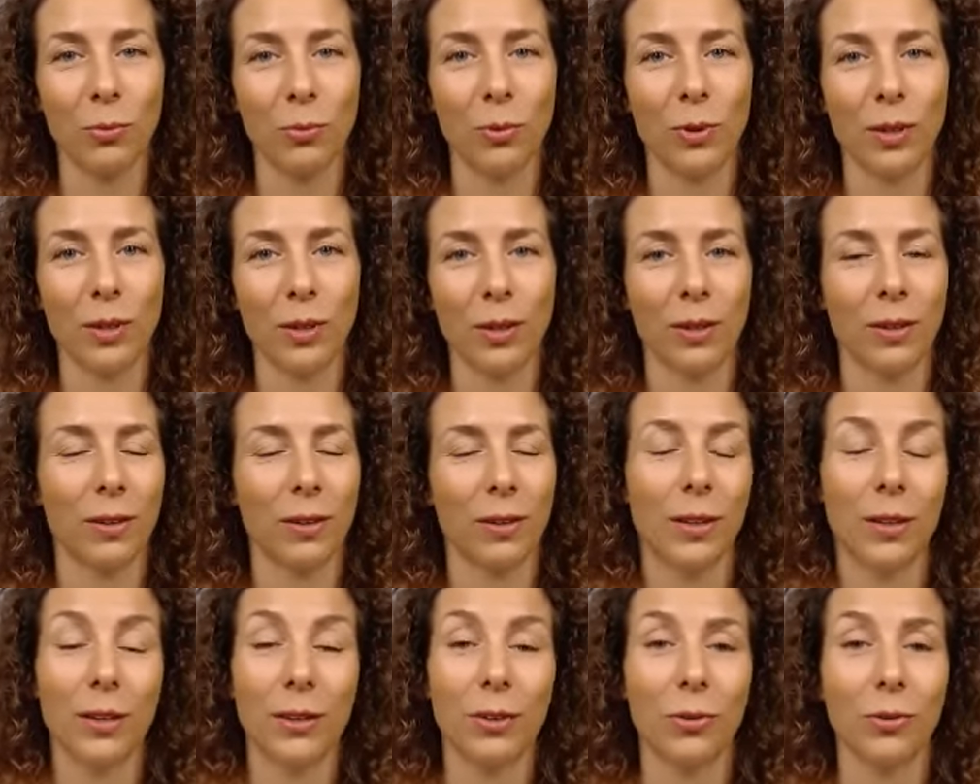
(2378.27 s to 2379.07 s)
What
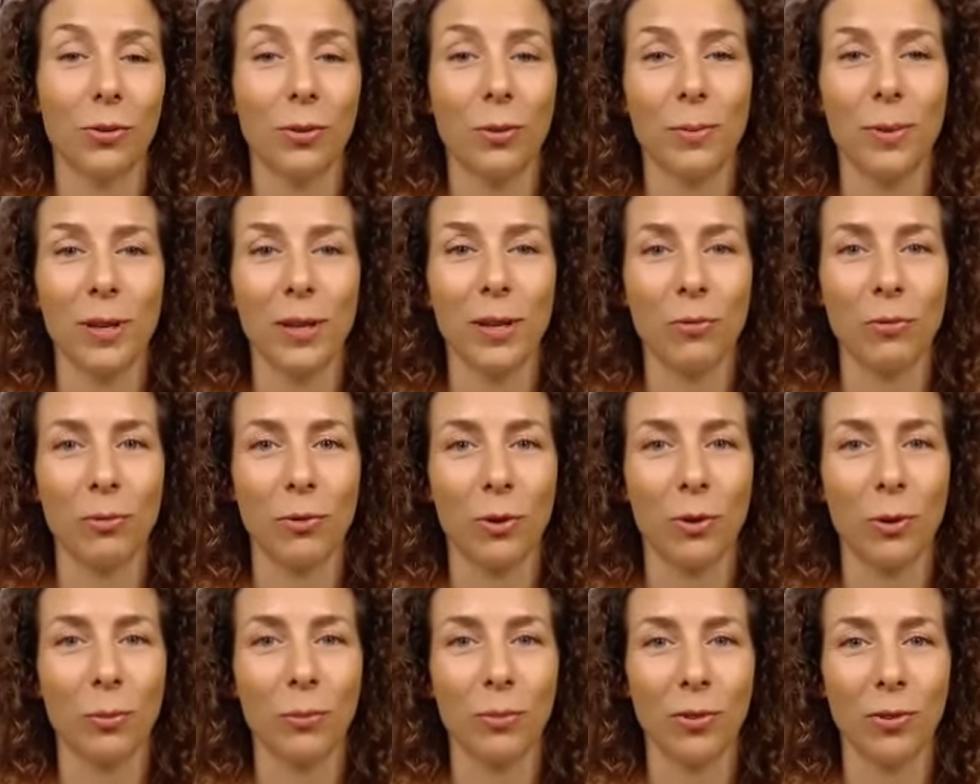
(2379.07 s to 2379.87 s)
there are so many
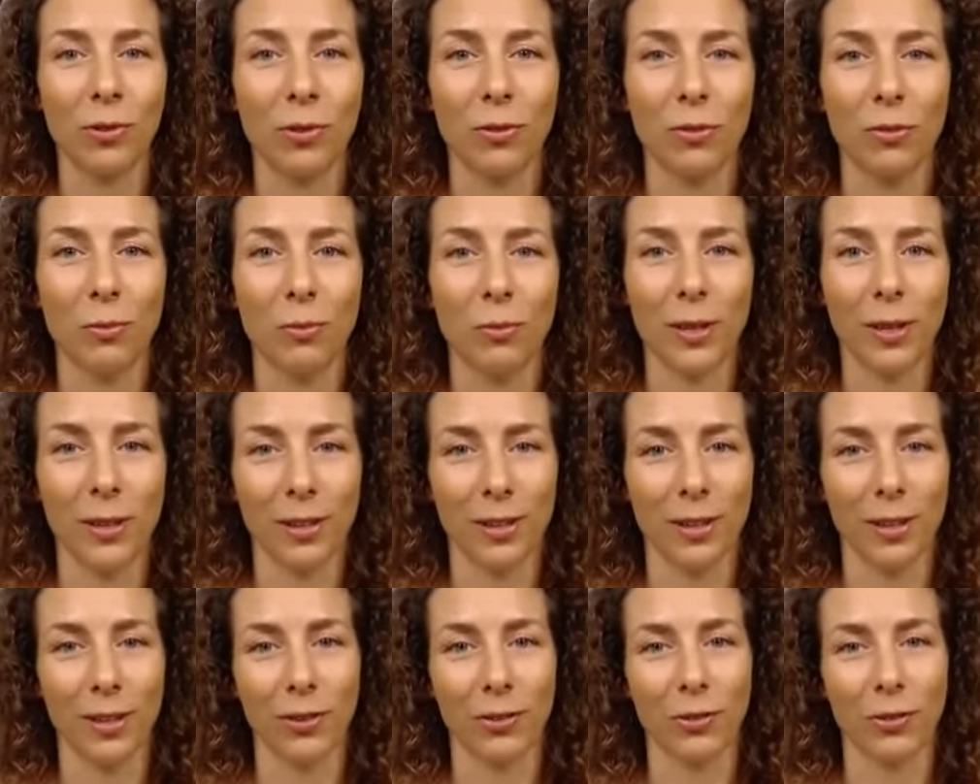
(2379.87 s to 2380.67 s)
forms of
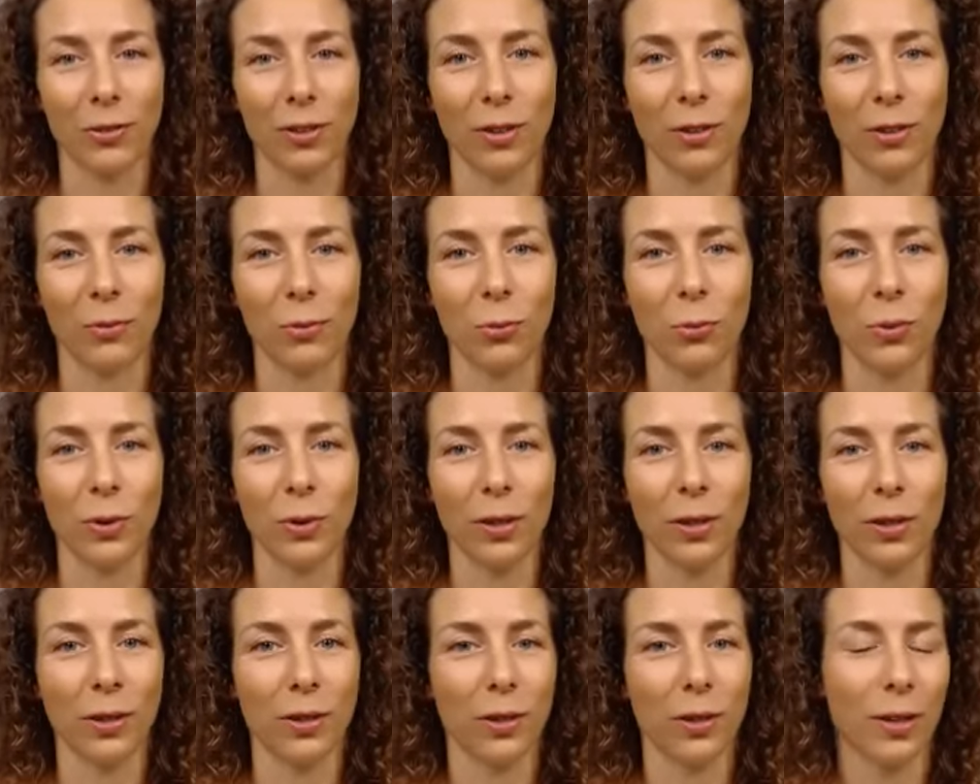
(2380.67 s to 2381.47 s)
meditations. What
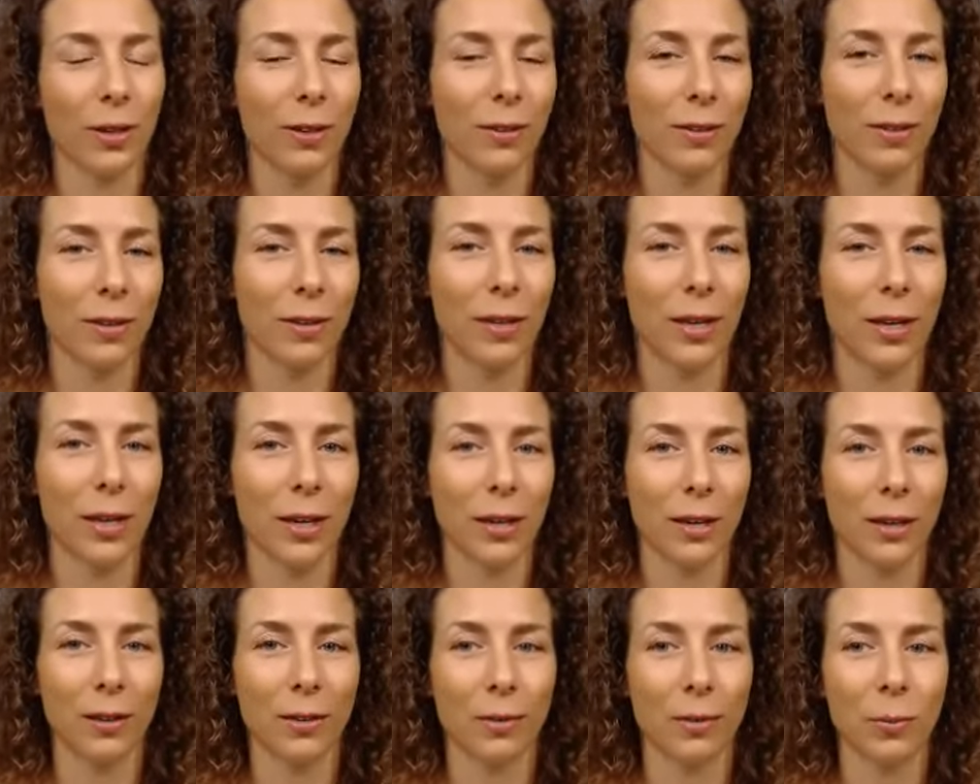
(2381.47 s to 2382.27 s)
is there
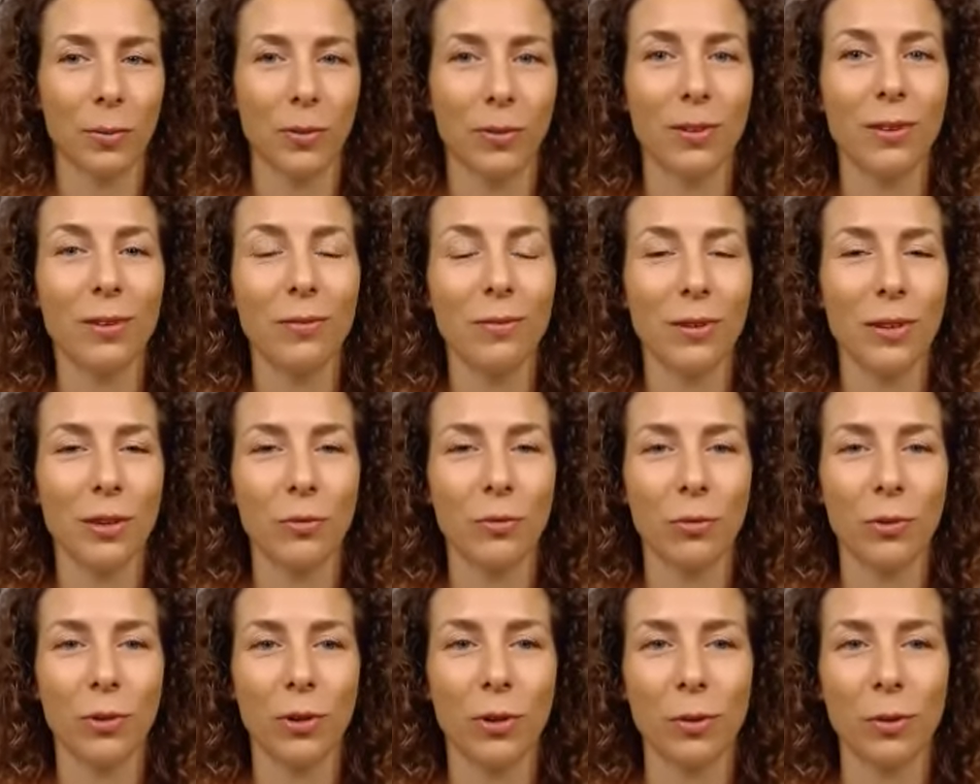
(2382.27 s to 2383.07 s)
any specific
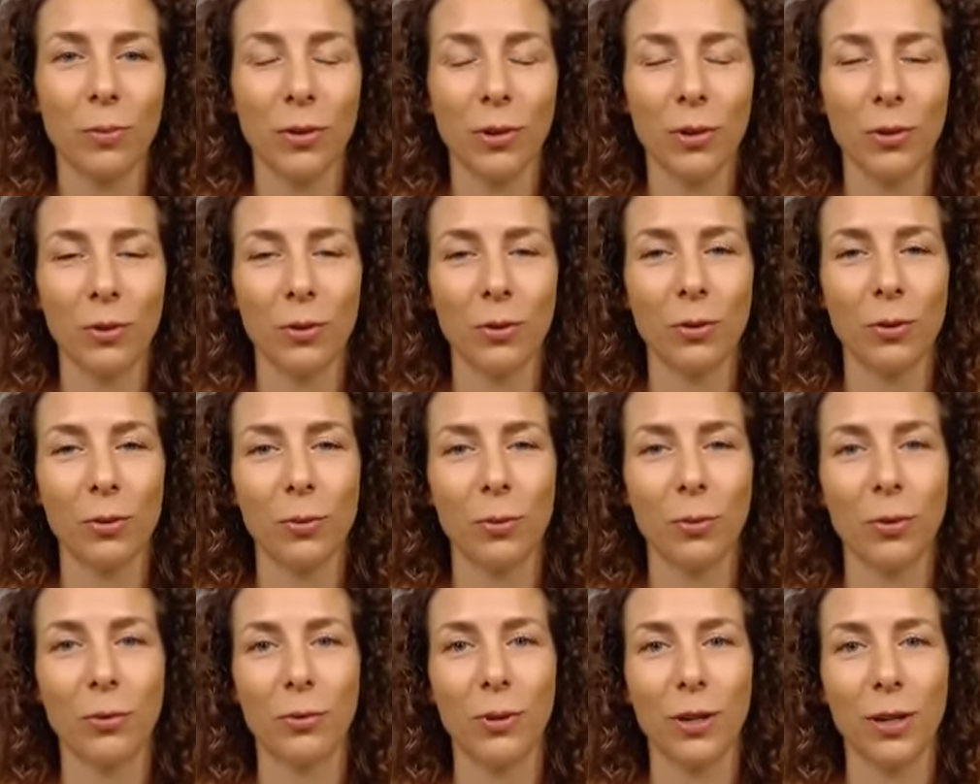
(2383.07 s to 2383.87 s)
form you
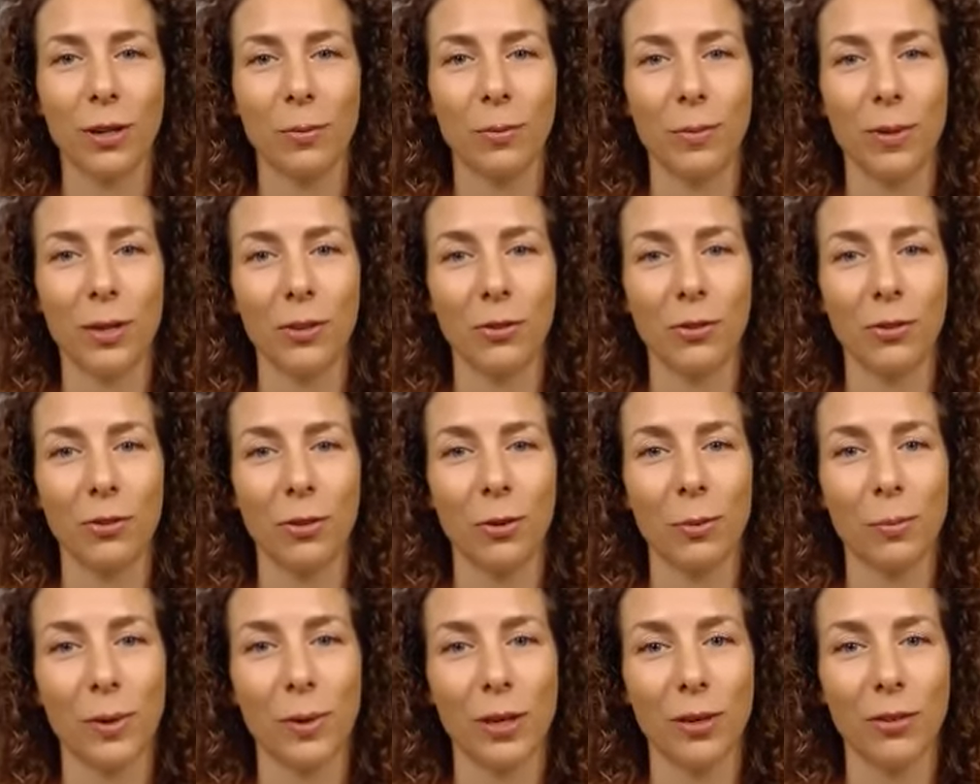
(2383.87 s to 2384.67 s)
would recommend to
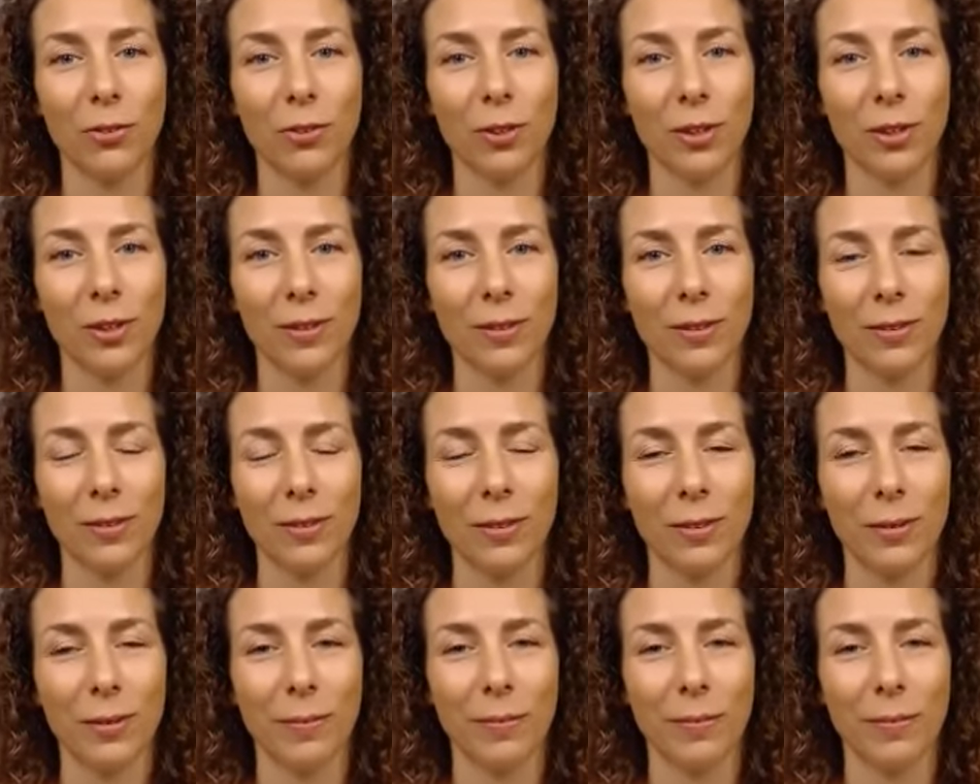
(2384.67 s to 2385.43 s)
your patients?